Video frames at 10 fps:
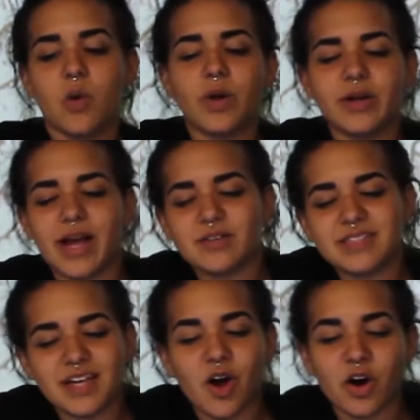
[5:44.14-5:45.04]
We are now
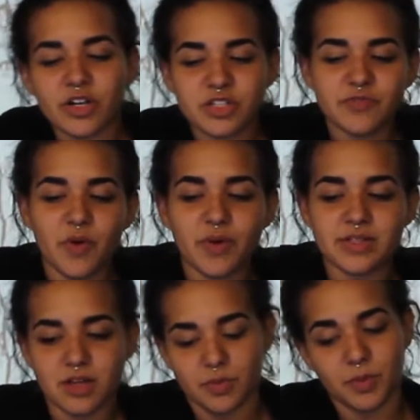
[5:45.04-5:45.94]
seeing artists
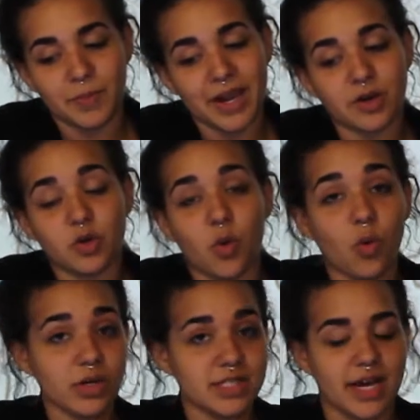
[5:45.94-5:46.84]
focus on prepared
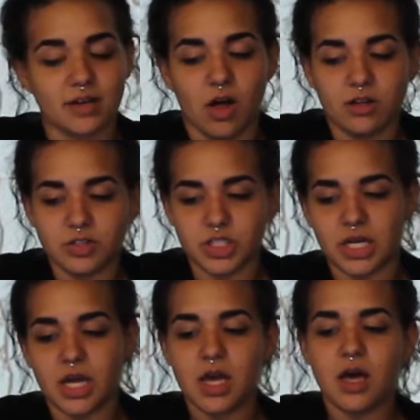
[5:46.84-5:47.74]
core technology.
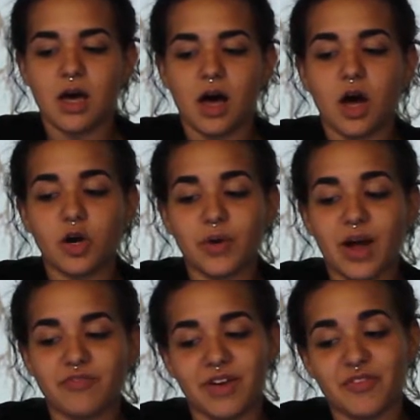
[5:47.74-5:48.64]
A
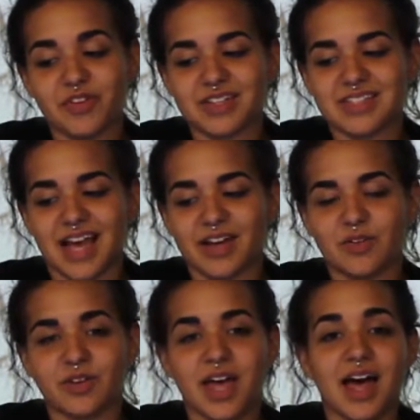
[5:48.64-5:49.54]
crowd favorite is
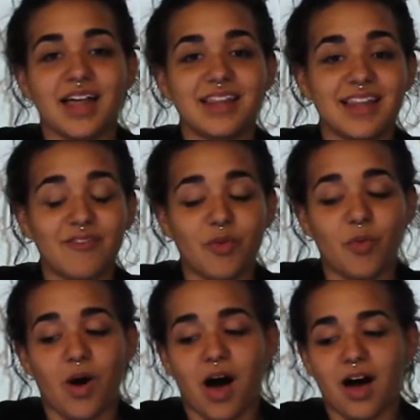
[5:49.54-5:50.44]
titled Level
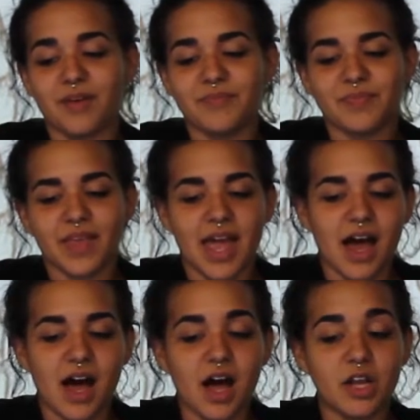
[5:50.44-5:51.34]
Wa.
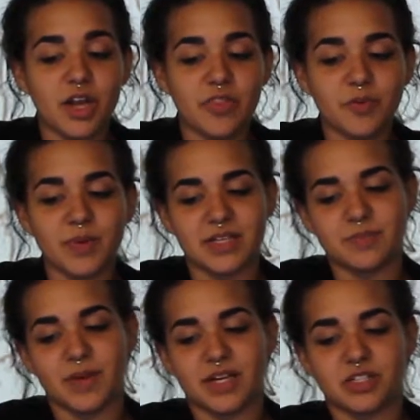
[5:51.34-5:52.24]
Another piece
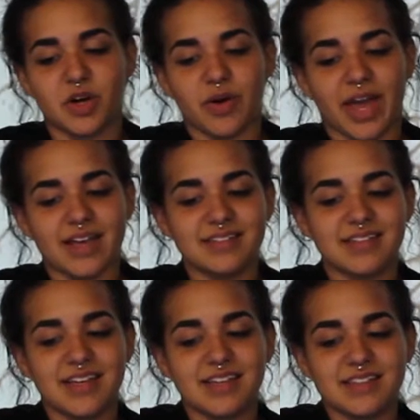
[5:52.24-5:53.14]
being showcased
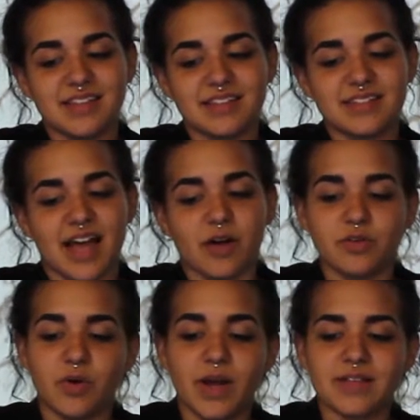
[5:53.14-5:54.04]
is in the style
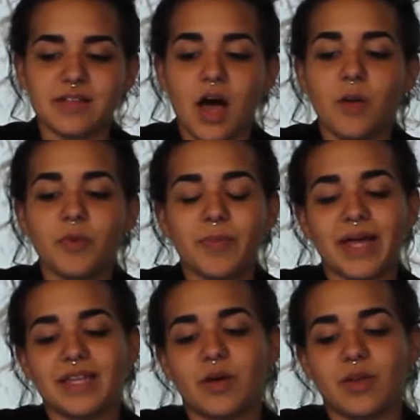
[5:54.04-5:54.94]
known as Upper
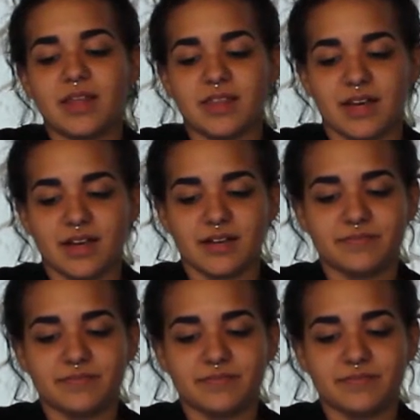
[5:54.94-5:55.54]
Paleolithic.